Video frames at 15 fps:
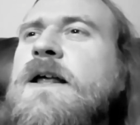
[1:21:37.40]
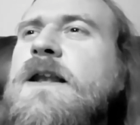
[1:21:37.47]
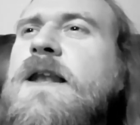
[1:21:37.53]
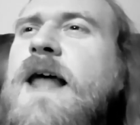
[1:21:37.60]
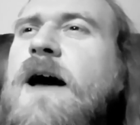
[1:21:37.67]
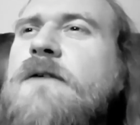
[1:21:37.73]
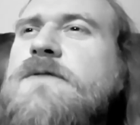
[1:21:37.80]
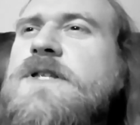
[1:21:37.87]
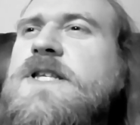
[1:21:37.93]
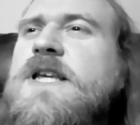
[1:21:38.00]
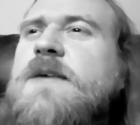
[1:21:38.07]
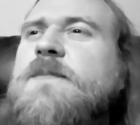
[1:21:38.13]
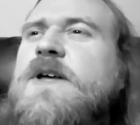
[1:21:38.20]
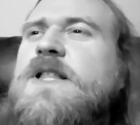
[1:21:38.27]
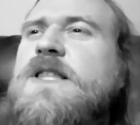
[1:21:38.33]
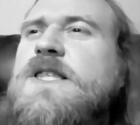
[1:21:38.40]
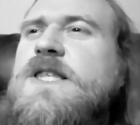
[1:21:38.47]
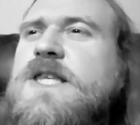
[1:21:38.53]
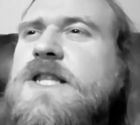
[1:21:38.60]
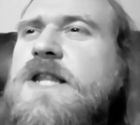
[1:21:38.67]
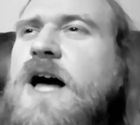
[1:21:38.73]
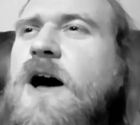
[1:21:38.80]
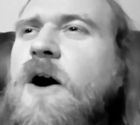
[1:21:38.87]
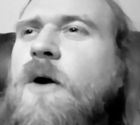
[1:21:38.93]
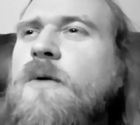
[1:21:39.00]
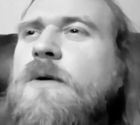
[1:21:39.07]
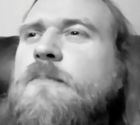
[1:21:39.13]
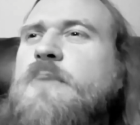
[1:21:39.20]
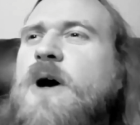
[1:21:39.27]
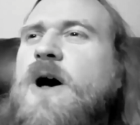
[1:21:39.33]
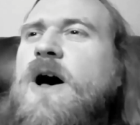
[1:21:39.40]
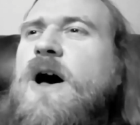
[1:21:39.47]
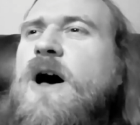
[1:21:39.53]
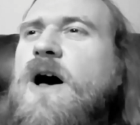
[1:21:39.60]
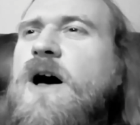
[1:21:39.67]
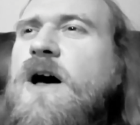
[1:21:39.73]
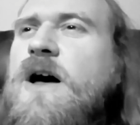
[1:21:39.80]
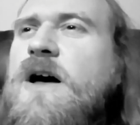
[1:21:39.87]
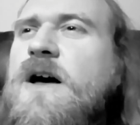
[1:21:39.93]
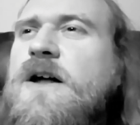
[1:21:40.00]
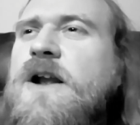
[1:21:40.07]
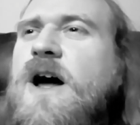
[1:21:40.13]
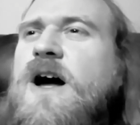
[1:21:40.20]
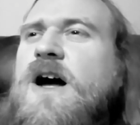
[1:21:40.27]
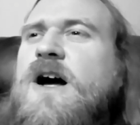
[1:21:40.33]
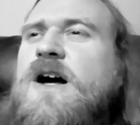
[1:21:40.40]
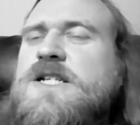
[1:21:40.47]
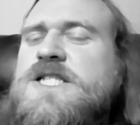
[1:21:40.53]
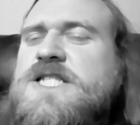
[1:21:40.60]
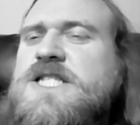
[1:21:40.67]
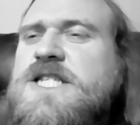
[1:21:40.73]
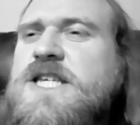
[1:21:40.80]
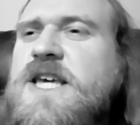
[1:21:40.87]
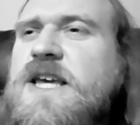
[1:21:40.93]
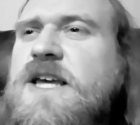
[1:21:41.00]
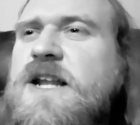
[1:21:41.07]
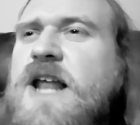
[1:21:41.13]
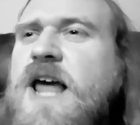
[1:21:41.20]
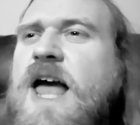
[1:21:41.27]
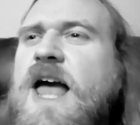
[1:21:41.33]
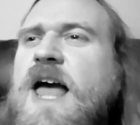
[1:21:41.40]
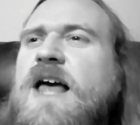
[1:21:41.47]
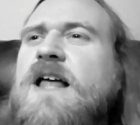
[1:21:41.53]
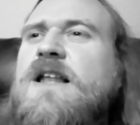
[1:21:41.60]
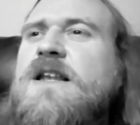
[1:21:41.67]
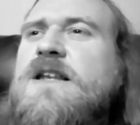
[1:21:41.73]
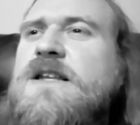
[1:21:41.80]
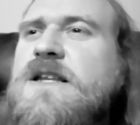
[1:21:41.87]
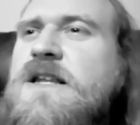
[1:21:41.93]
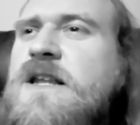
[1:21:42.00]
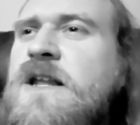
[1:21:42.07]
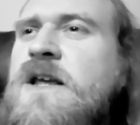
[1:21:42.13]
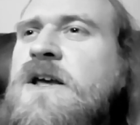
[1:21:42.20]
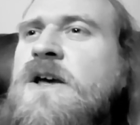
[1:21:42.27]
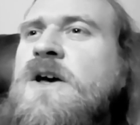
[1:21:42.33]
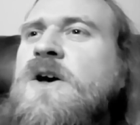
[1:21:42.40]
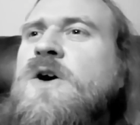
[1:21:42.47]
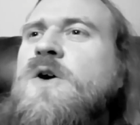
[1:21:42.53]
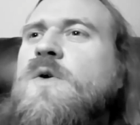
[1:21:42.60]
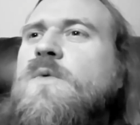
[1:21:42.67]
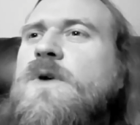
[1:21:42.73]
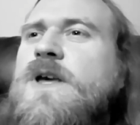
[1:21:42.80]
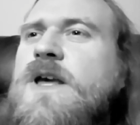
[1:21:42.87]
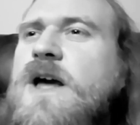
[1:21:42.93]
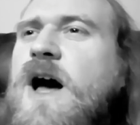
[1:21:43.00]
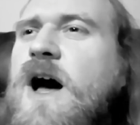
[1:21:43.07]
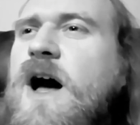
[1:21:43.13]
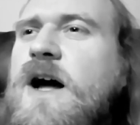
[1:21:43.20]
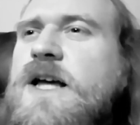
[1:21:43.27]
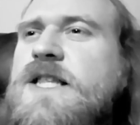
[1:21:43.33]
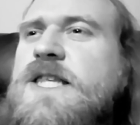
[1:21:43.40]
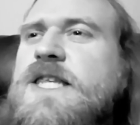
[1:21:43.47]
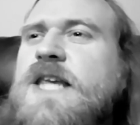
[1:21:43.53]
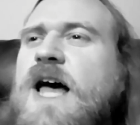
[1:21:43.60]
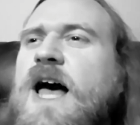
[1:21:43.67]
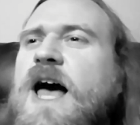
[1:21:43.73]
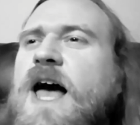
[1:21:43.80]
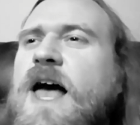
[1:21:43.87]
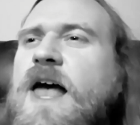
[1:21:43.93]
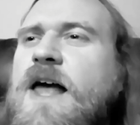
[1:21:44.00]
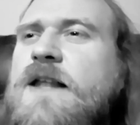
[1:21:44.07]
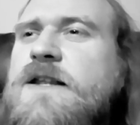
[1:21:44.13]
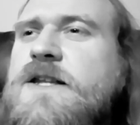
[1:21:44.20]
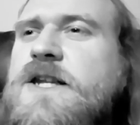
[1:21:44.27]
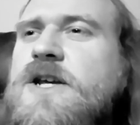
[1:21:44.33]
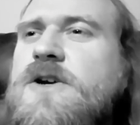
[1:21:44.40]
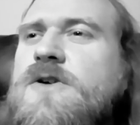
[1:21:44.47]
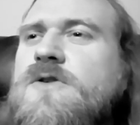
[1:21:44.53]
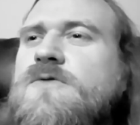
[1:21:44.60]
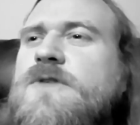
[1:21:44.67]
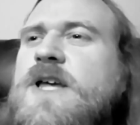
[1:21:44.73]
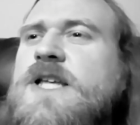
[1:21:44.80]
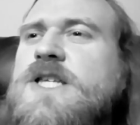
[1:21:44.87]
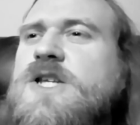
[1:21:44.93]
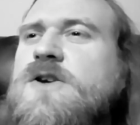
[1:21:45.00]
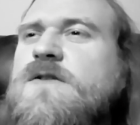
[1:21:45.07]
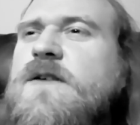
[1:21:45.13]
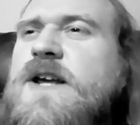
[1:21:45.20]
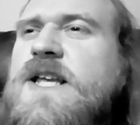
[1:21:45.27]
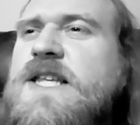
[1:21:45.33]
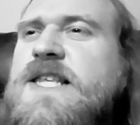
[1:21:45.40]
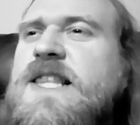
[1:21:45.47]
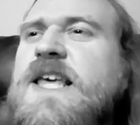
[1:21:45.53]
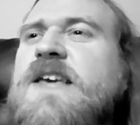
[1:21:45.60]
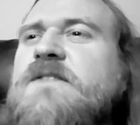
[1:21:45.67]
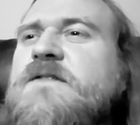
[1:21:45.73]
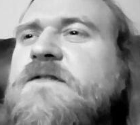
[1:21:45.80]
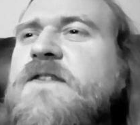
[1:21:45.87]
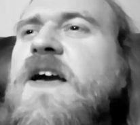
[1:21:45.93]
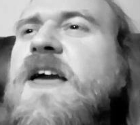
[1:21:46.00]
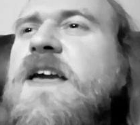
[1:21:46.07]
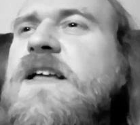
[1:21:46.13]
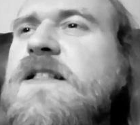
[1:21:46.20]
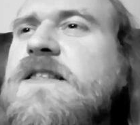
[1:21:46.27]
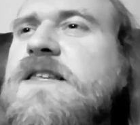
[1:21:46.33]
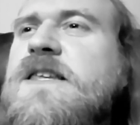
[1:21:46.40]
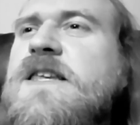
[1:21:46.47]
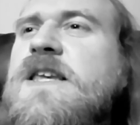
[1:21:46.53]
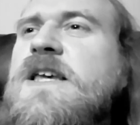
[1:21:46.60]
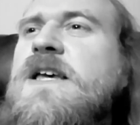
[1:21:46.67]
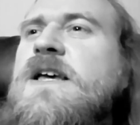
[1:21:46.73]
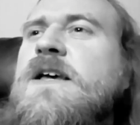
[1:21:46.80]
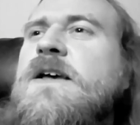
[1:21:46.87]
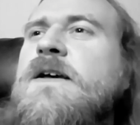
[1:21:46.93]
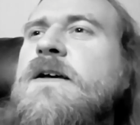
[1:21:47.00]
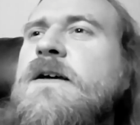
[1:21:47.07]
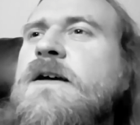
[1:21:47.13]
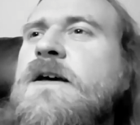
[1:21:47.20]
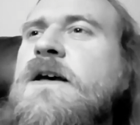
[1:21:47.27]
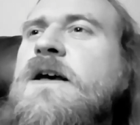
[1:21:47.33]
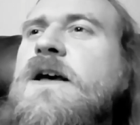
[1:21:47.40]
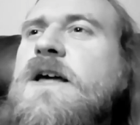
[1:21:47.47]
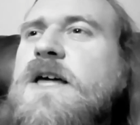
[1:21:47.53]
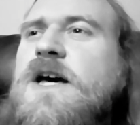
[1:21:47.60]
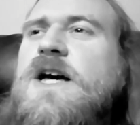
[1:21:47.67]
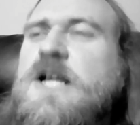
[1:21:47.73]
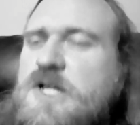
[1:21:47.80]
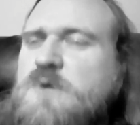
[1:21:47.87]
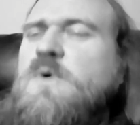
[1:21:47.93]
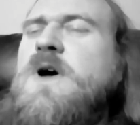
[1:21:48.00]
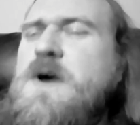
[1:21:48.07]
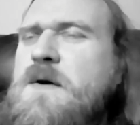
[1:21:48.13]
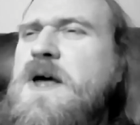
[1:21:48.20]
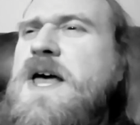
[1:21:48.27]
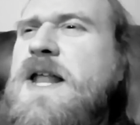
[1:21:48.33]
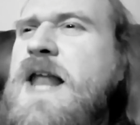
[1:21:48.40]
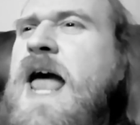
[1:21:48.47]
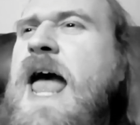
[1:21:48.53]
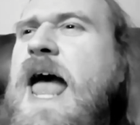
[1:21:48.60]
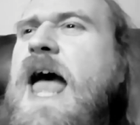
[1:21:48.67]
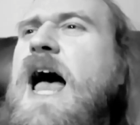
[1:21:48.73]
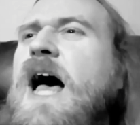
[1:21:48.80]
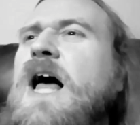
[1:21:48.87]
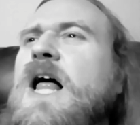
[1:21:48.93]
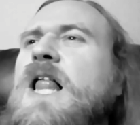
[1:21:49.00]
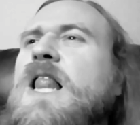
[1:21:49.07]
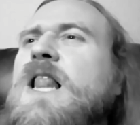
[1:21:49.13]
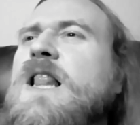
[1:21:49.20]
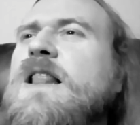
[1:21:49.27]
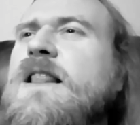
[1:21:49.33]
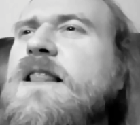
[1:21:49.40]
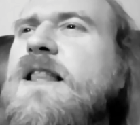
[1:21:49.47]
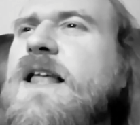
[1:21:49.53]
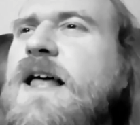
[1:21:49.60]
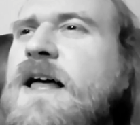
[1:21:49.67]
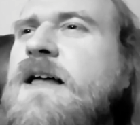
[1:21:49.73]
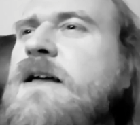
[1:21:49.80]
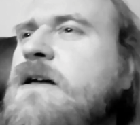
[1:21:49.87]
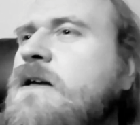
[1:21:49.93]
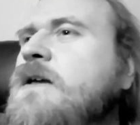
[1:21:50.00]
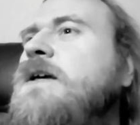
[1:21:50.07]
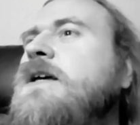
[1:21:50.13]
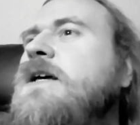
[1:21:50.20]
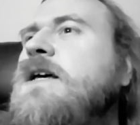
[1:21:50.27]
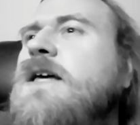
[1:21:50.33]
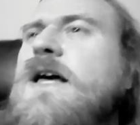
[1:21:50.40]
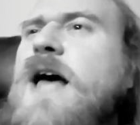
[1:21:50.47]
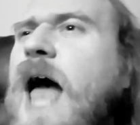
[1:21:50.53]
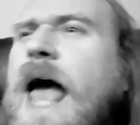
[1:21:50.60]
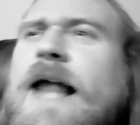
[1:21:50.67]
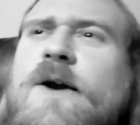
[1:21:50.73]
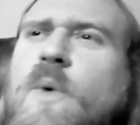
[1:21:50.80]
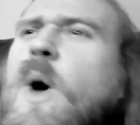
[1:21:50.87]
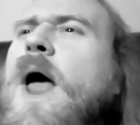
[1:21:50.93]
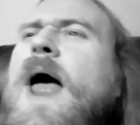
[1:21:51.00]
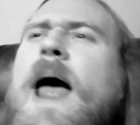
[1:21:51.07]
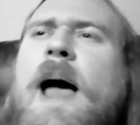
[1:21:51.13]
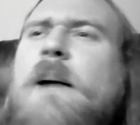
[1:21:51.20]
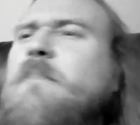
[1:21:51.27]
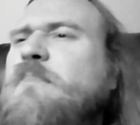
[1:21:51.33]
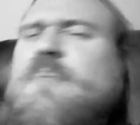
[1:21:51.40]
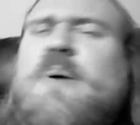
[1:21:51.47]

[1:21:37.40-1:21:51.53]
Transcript: Now demons gnaw upon our skin and we are consigned to this grisly fate. 'Cause we're in hell and we're